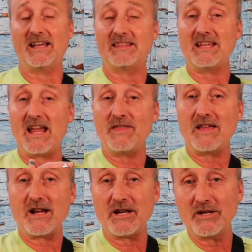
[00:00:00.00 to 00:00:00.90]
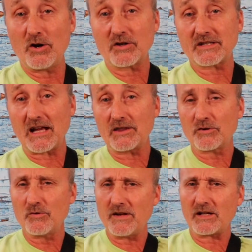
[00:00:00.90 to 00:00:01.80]
At the end there, you noticed I
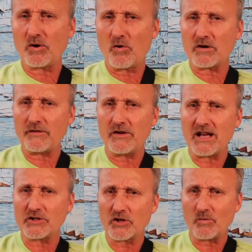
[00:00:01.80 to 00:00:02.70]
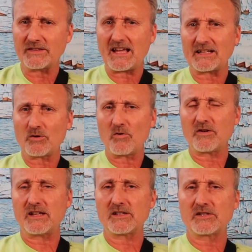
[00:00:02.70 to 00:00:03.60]
threw in a chord. If you're not sure what that
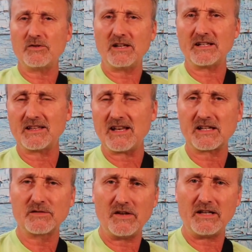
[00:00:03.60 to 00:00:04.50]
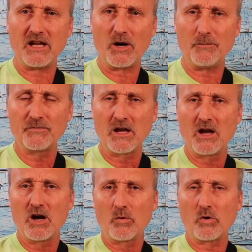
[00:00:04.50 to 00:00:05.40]
chord is, tune into the next video.
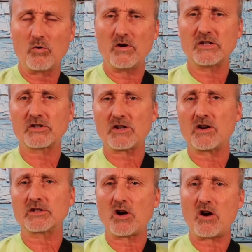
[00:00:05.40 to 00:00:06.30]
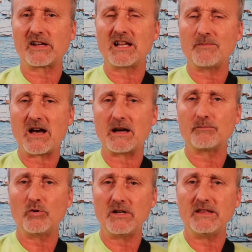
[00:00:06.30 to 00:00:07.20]
We're going to start talking
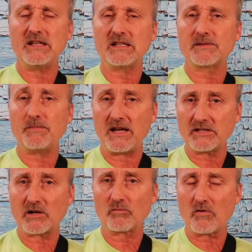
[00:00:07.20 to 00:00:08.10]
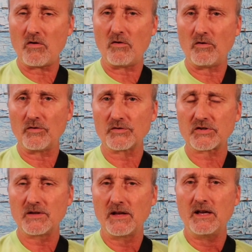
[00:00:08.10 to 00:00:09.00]
about putting these basic
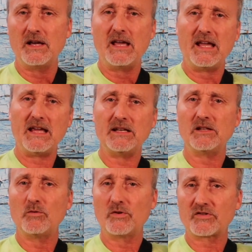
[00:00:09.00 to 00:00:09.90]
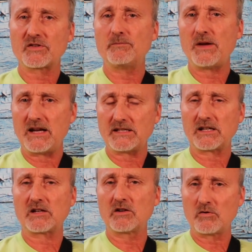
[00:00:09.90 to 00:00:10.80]
rolls in with some
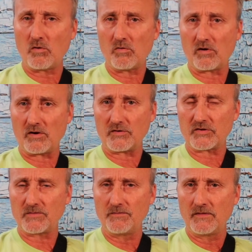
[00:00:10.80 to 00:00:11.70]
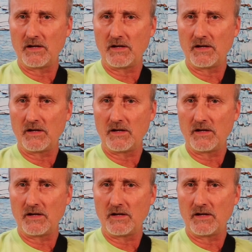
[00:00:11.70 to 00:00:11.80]
basic chords.